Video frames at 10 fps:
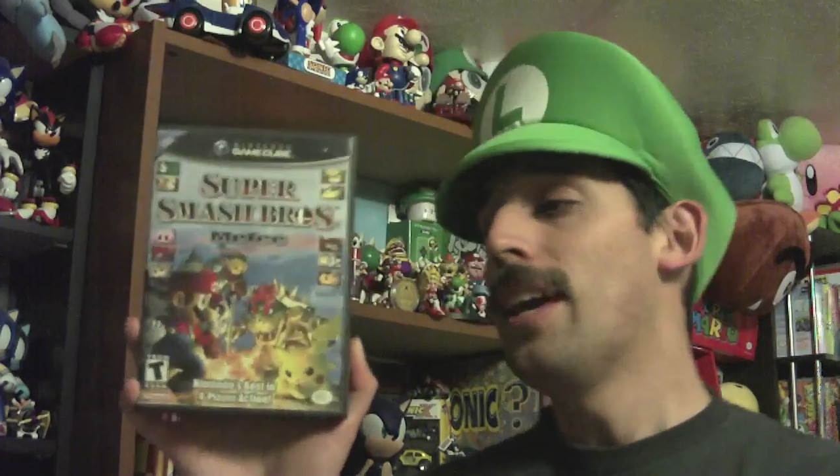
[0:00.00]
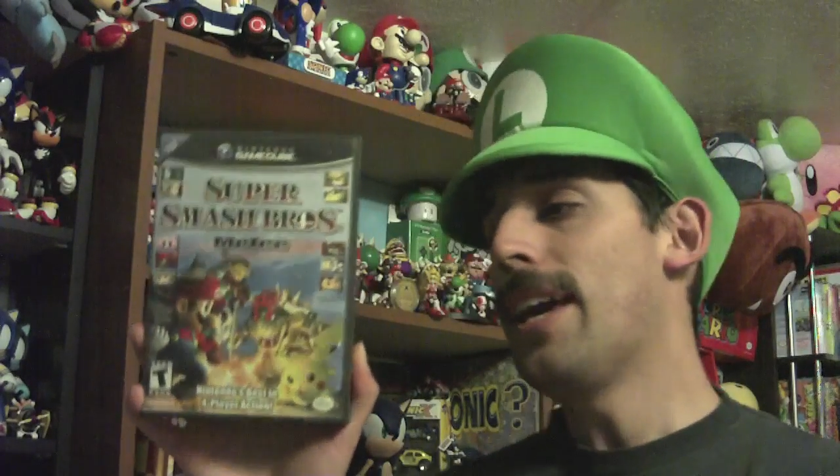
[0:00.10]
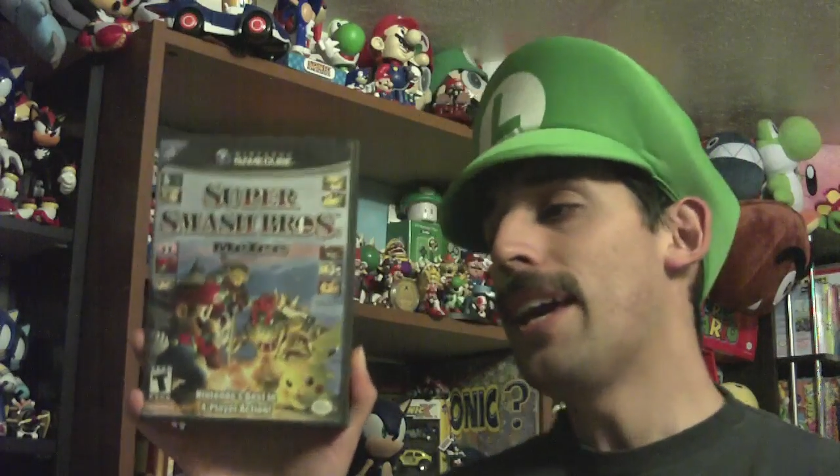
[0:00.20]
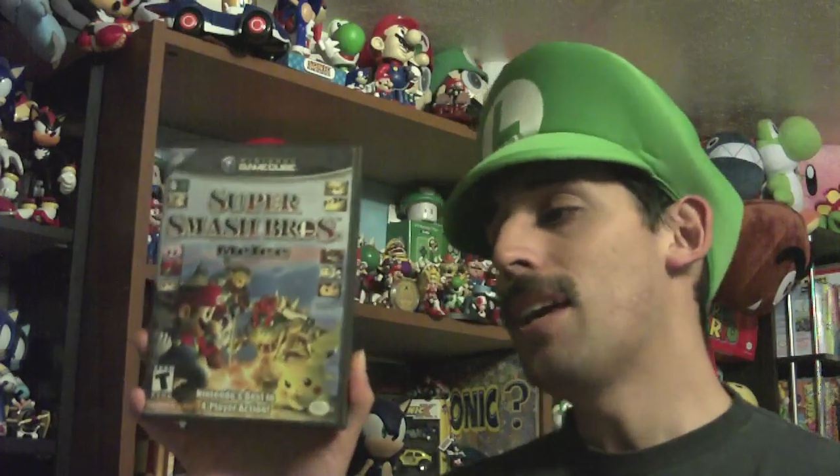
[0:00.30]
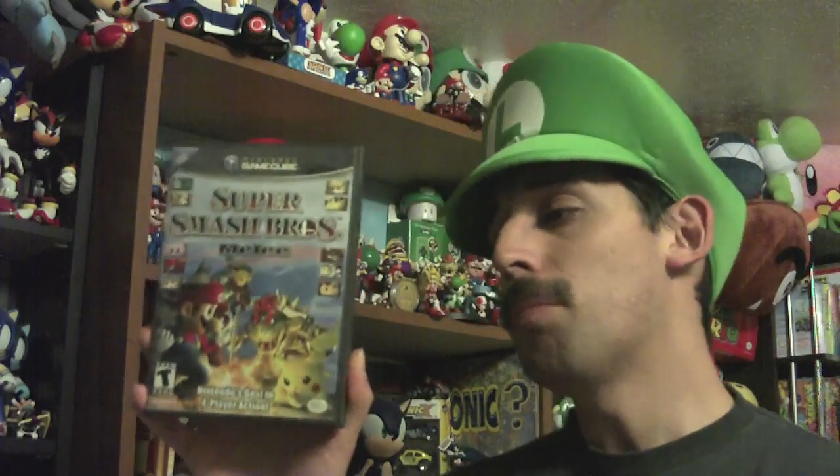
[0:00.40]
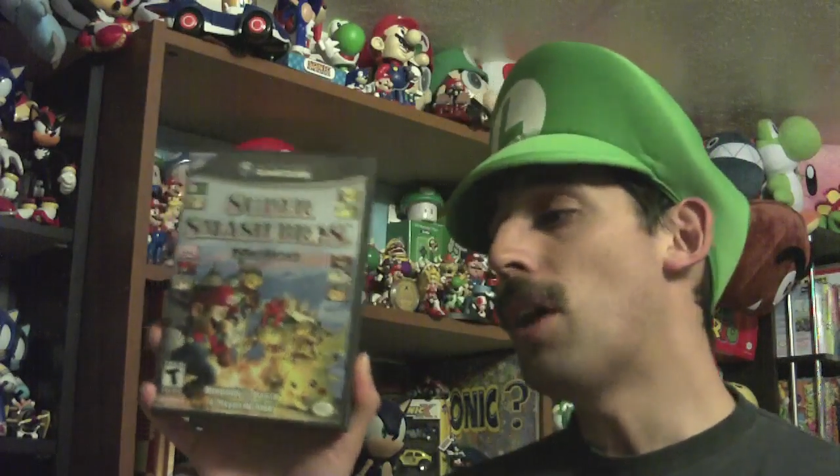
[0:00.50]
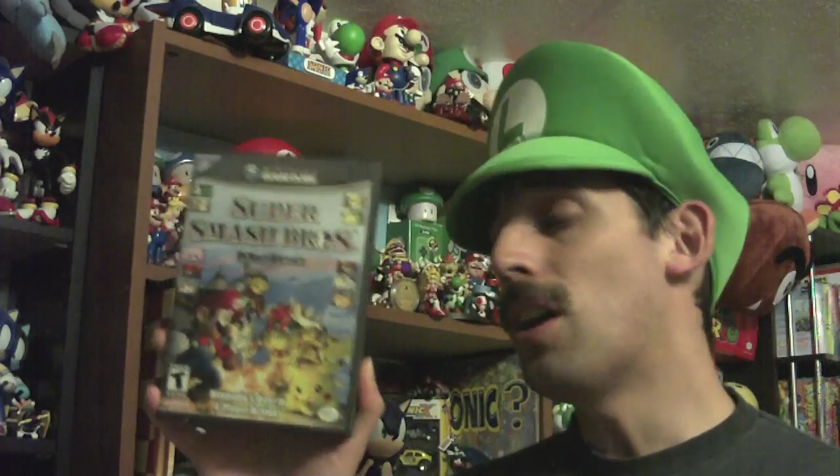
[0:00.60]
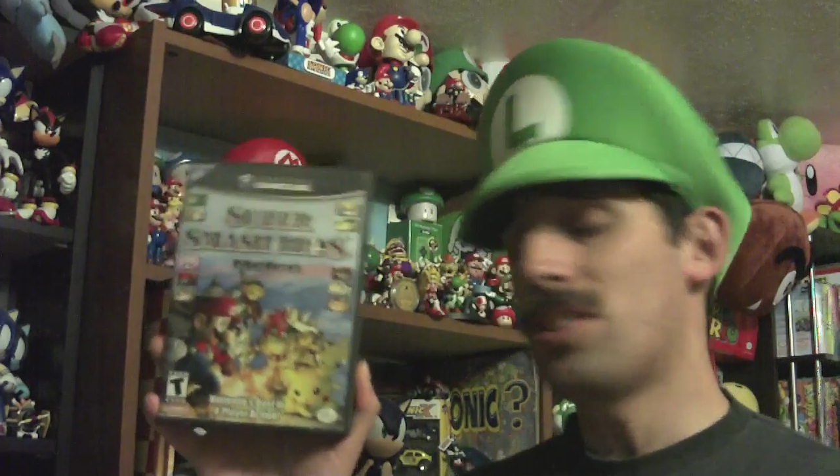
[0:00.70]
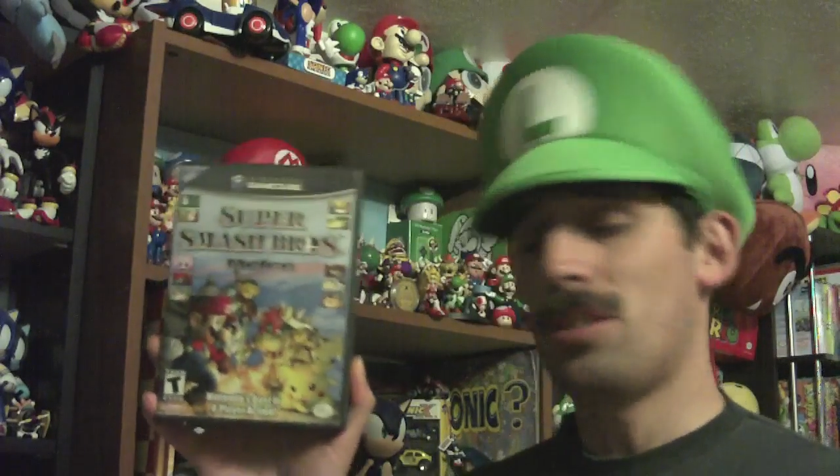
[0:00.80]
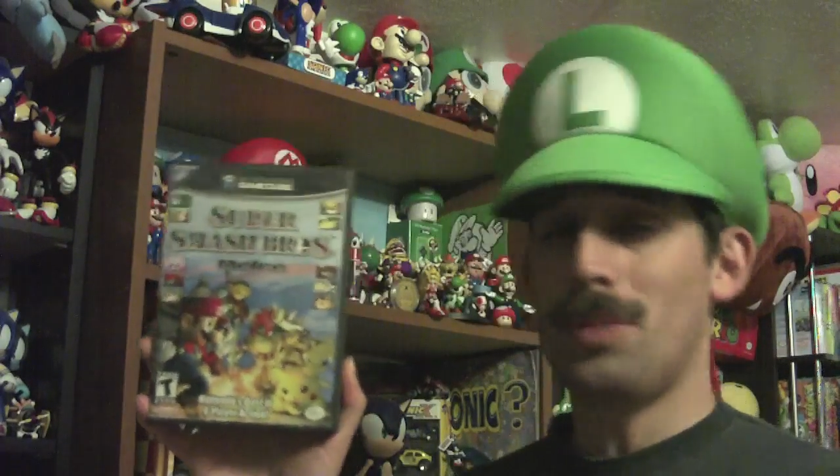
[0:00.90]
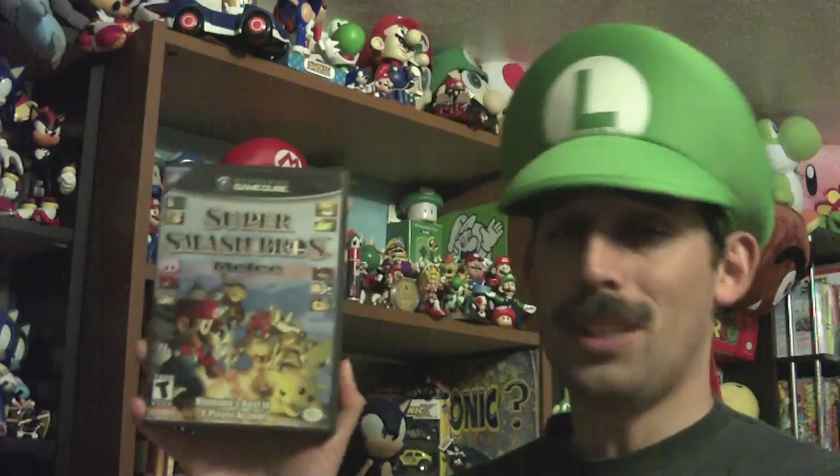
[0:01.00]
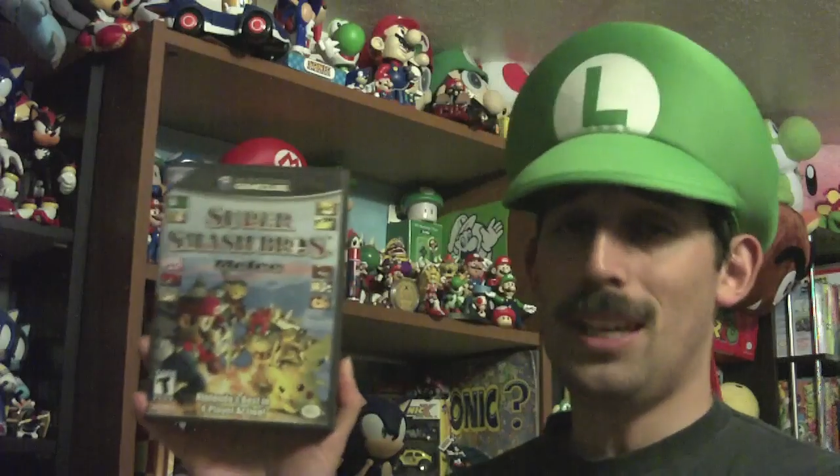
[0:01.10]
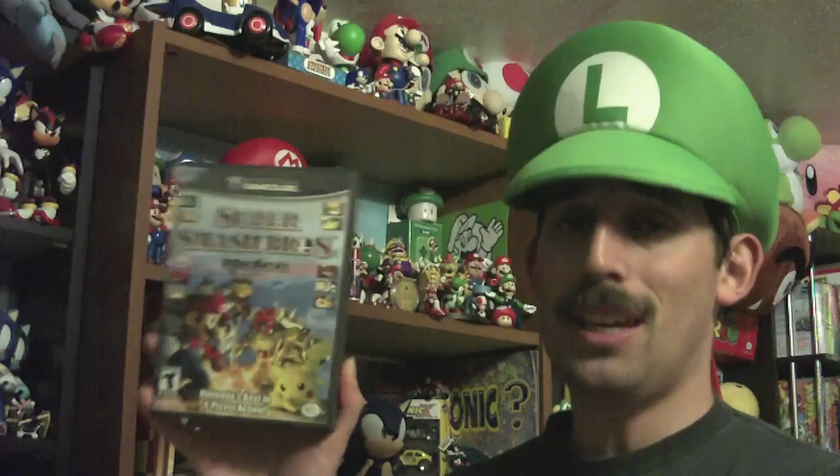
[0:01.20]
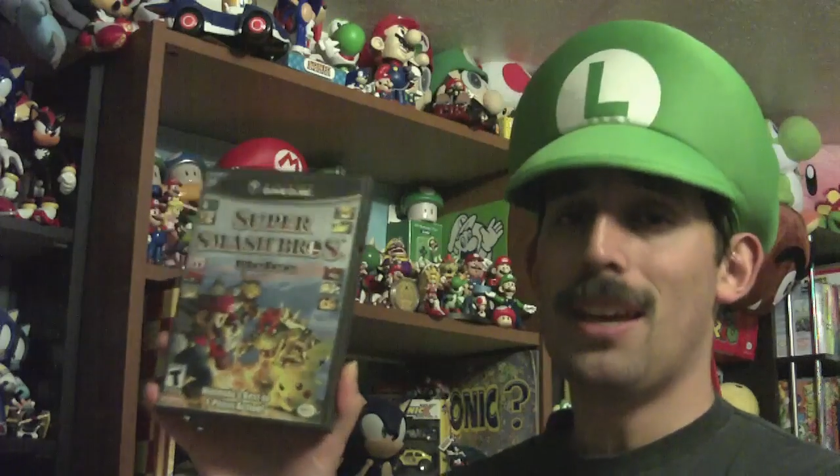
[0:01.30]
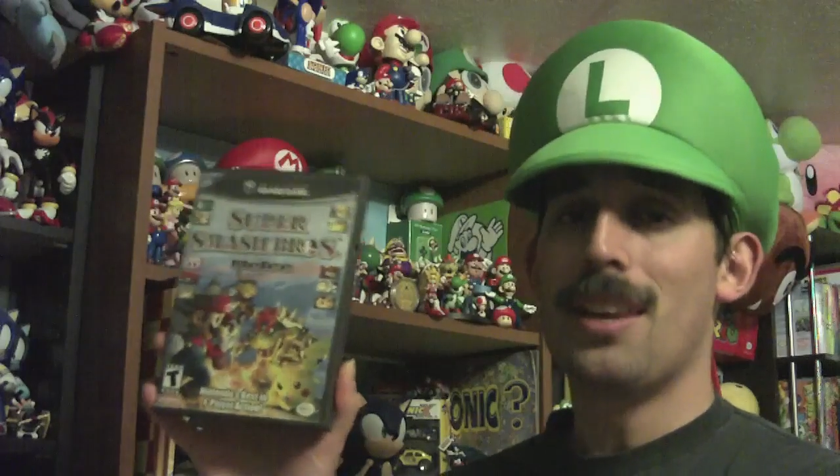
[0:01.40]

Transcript: and possibly